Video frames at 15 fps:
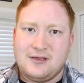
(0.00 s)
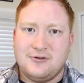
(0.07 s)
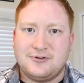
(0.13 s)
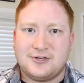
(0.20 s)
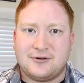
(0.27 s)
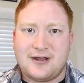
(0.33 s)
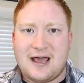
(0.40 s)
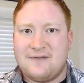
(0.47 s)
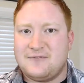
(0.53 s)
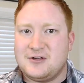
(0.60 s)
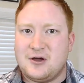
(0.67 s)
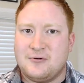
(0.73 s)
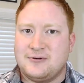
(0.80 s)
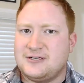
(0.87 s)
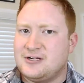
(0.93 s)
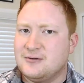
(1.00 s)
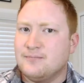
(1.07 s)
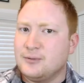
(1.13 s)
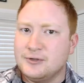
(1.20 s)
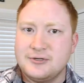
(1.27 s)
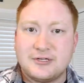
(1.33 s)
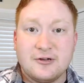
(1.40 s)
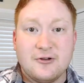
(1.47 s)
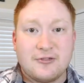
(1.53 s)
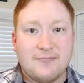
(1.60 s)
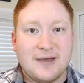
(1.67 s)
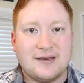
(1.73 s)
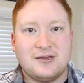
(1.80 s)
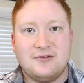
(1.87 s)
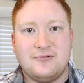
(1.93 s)
You don't have to go into your Bluetooth
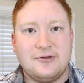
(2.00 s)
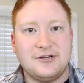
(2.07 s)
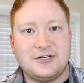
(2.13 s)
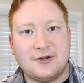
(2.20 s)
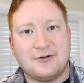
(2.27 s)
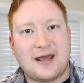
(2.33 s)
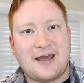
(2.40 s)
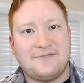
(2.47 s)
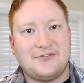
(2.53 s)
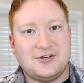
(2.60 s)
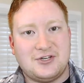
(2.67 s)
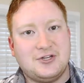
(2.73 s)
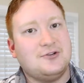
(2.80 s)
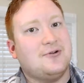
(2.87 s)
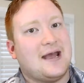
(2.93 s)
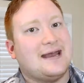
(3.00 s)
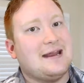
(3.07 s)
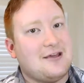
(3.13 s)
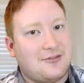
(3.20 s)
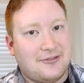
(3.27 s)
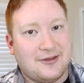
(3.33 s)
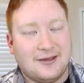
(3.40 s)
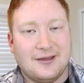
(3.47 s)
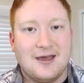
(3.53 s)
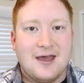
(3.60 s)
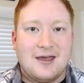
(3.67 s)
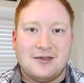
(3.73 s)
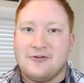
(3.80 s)
menu, you don't have to do anything.